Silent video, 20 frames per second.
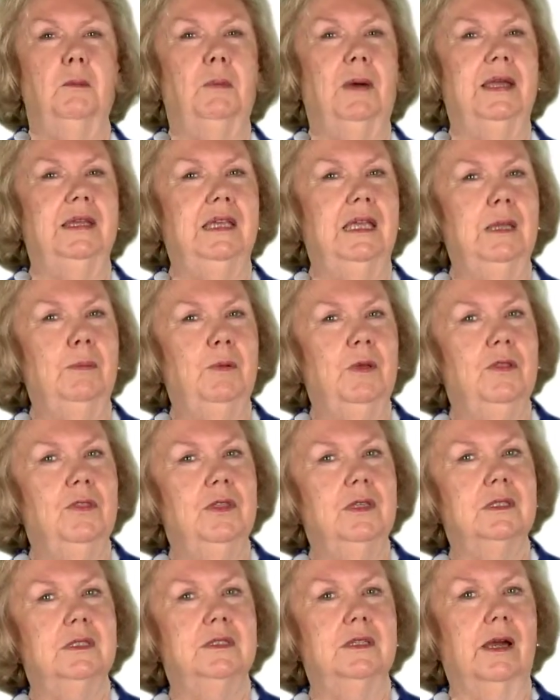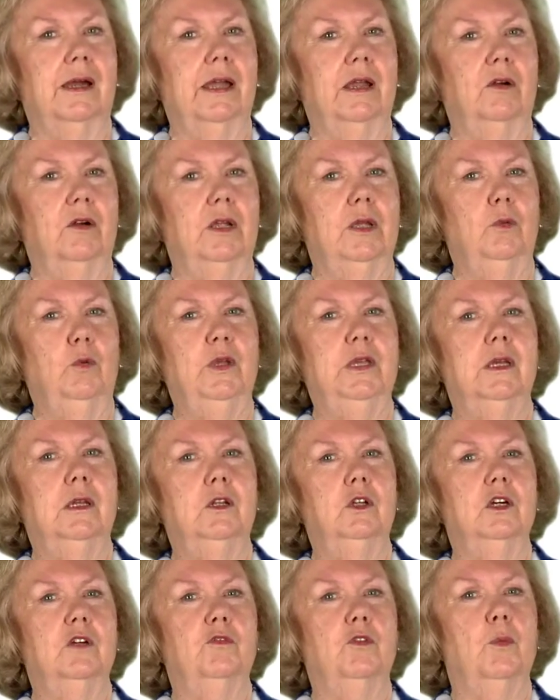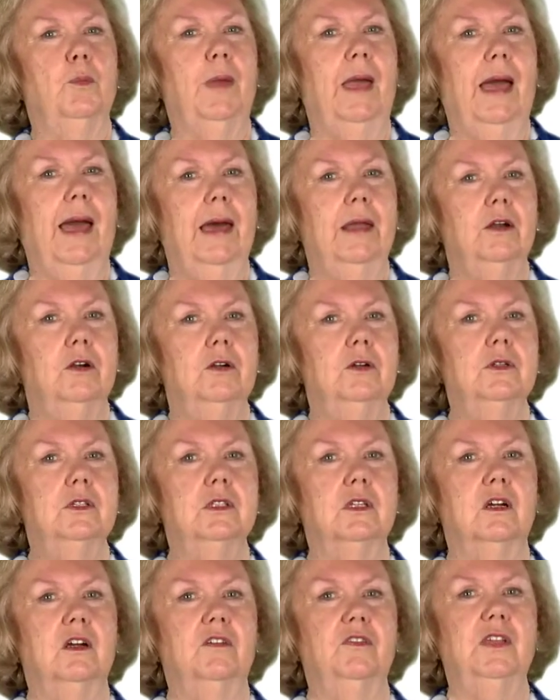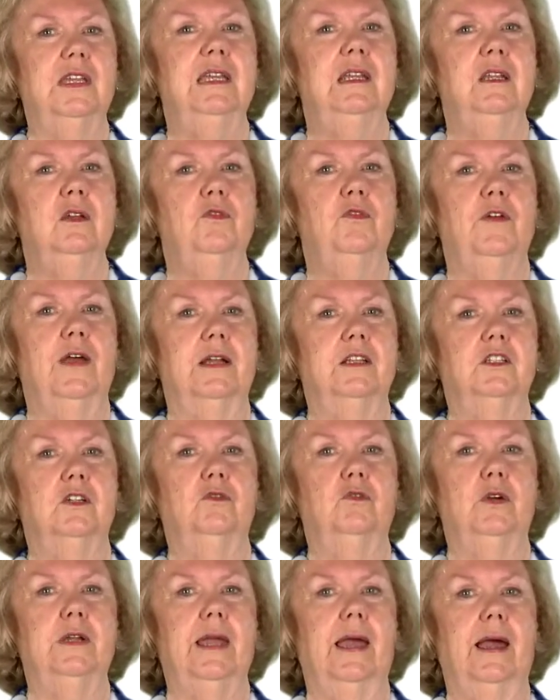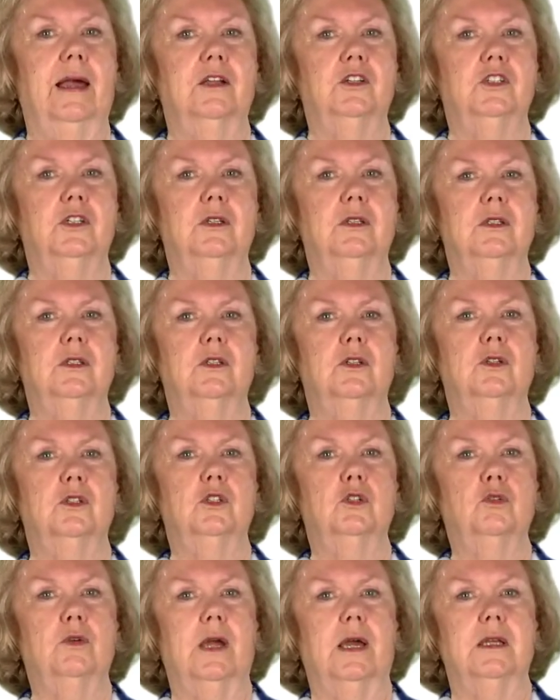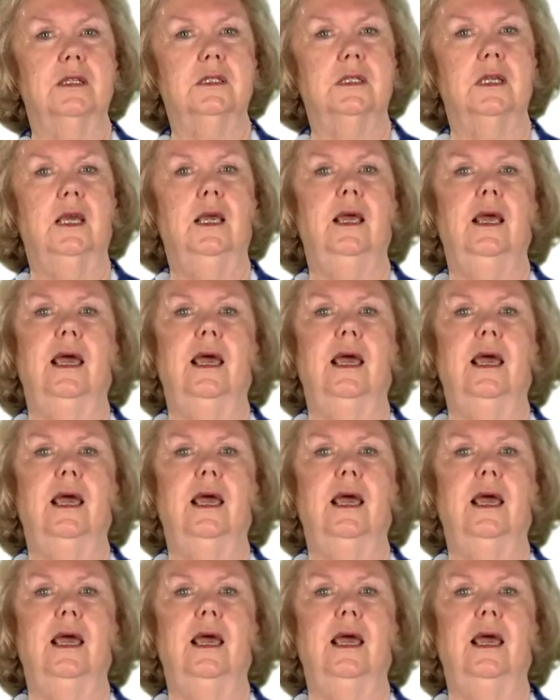By keeping this diary, we can look for patterns of ineffective reactions to stress